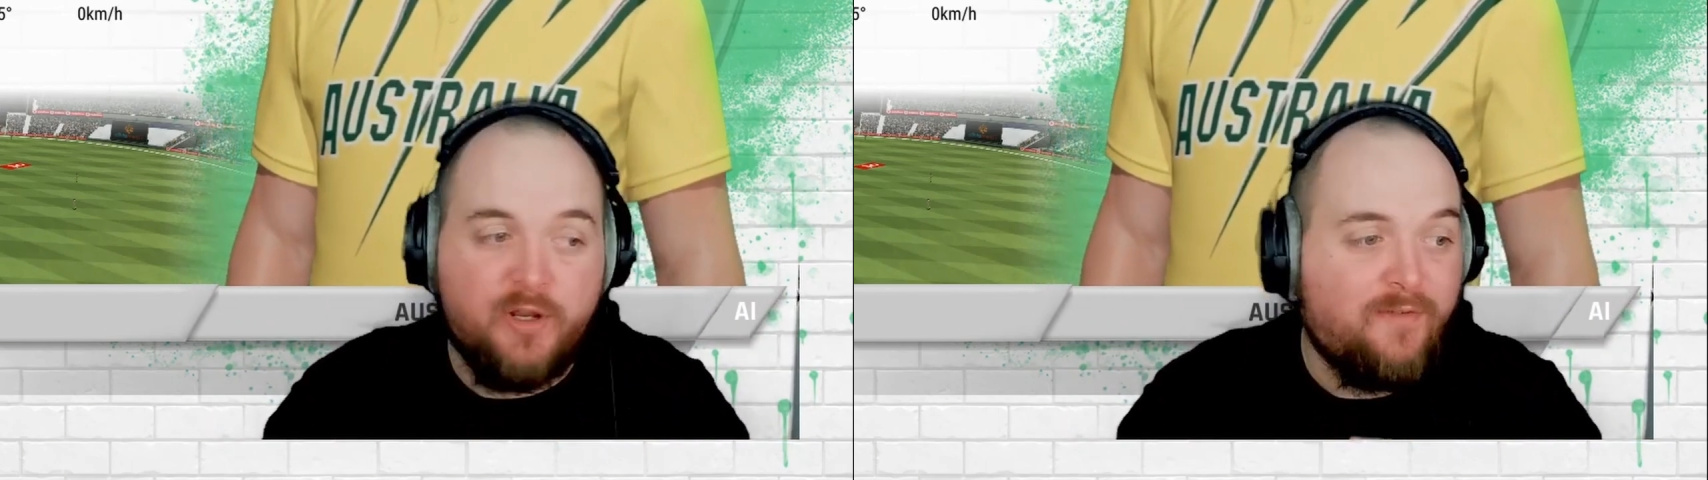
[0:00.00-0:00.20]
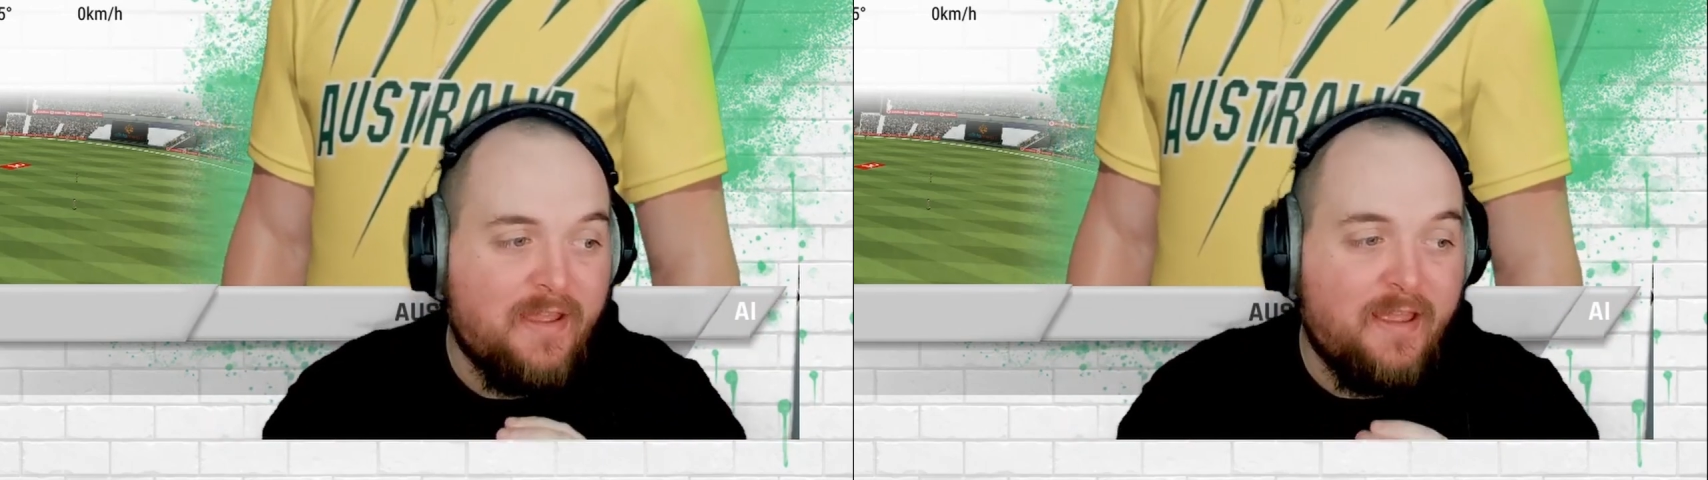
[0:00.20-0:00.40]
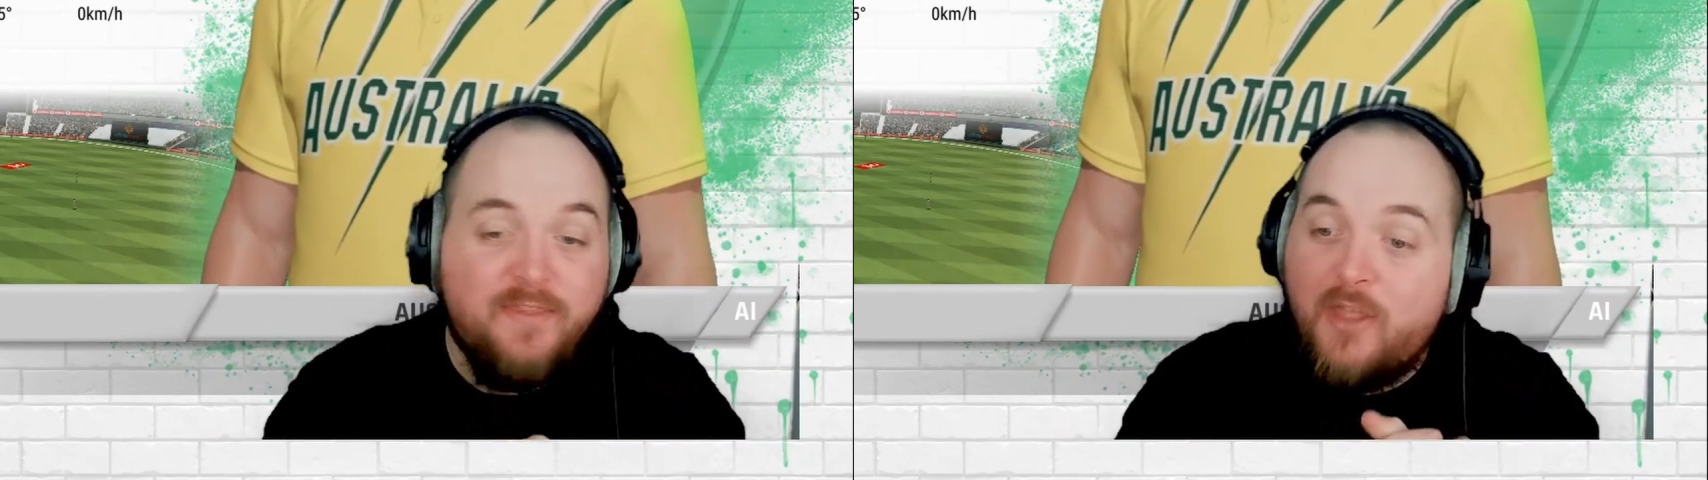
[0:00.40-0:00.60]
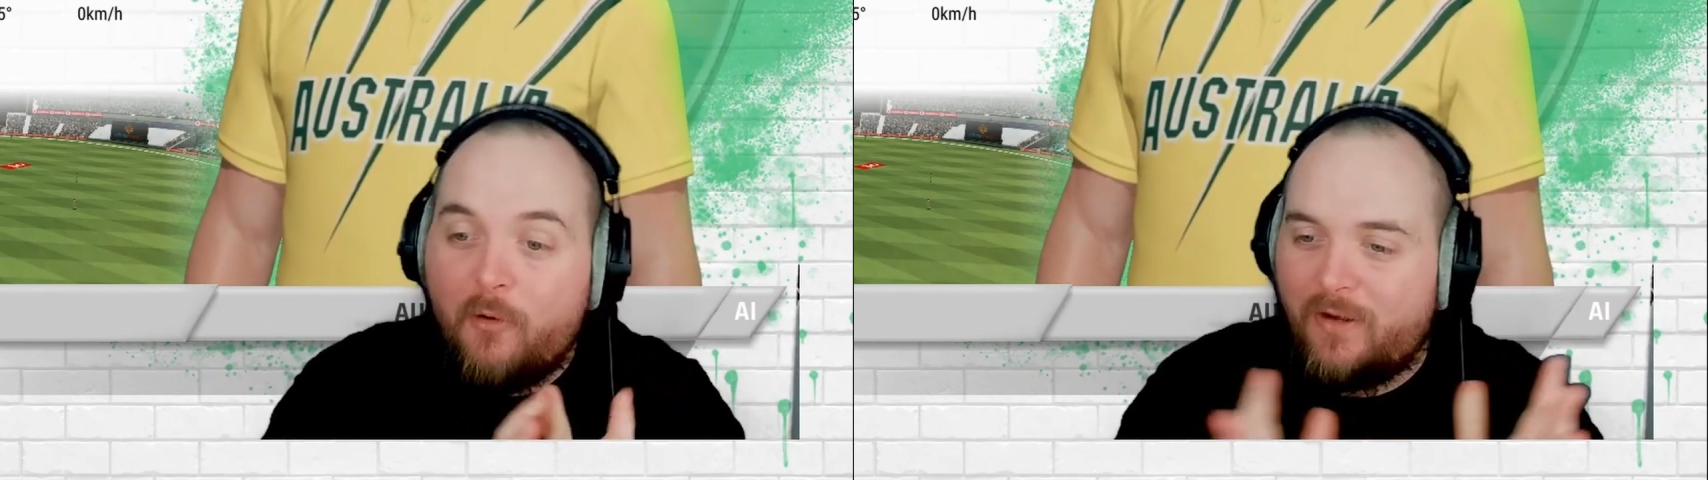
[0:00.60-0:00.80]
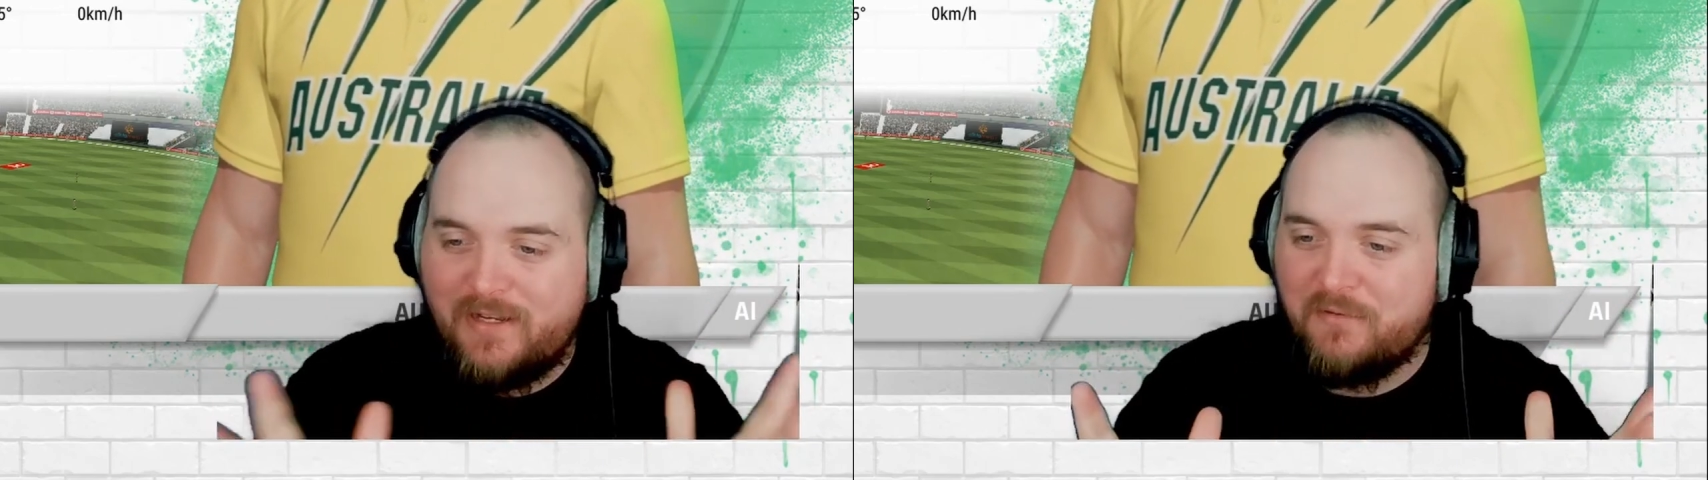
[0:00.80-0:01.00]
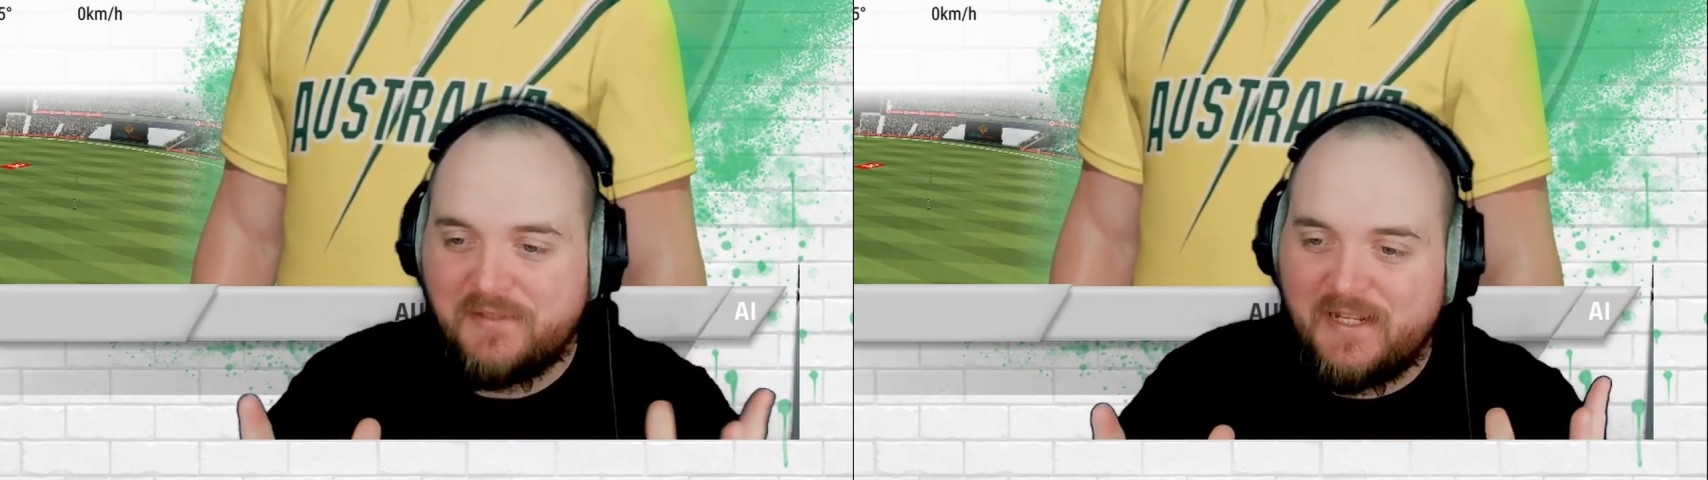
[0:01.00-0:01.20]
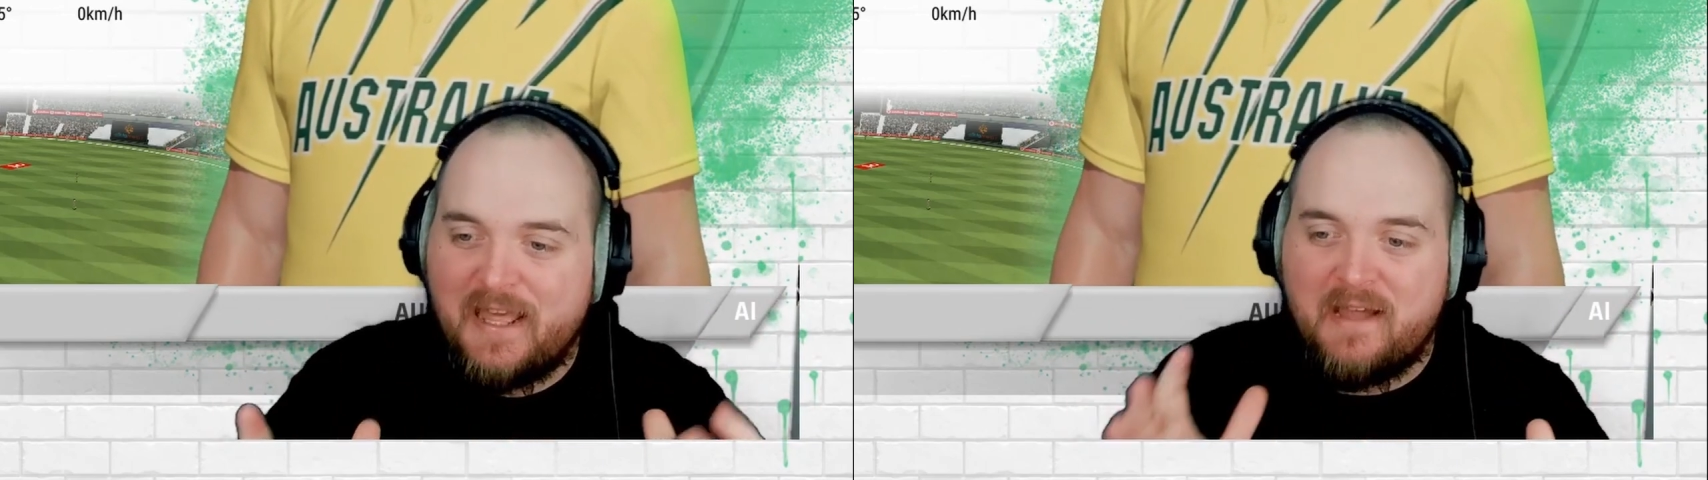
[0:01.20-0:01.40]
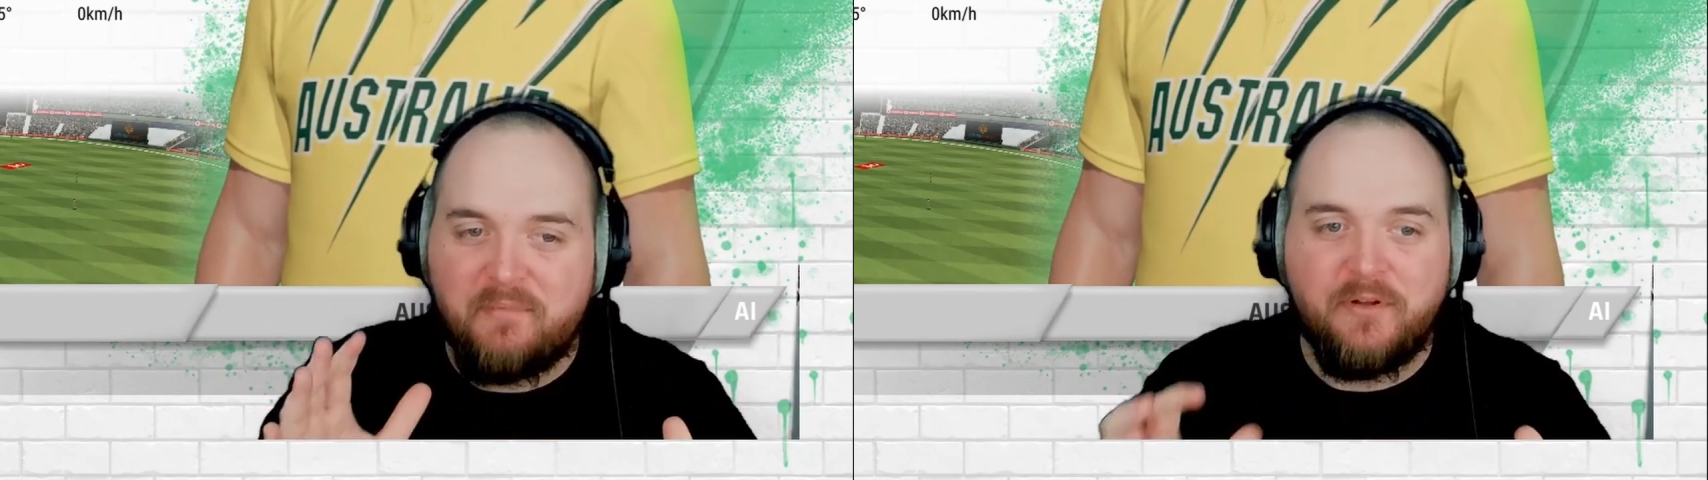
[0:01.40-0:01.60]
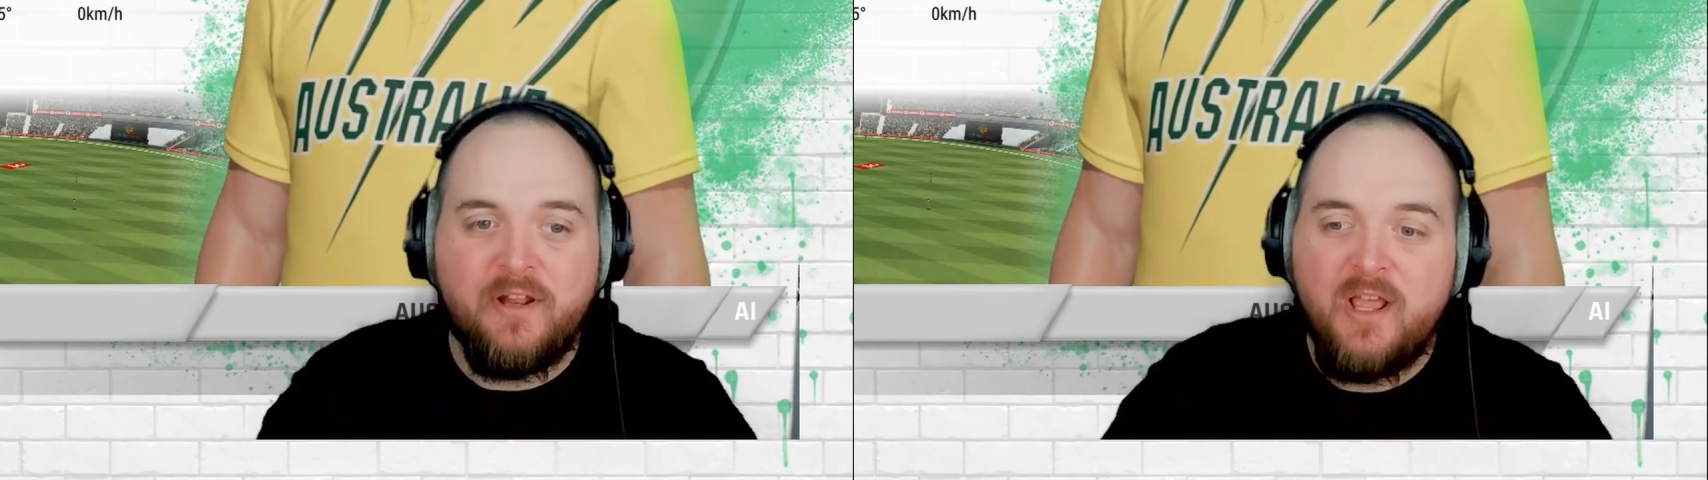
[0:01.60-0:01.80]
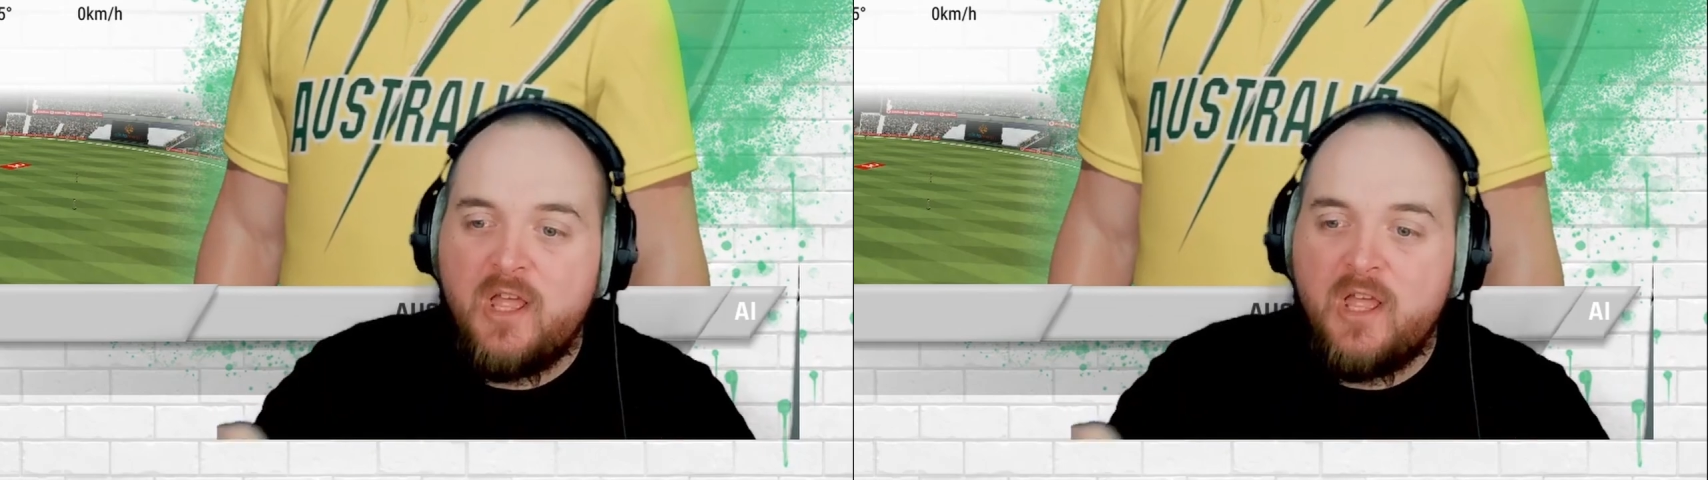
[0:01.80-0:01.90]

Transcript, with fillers: I have no idea what's going to happen.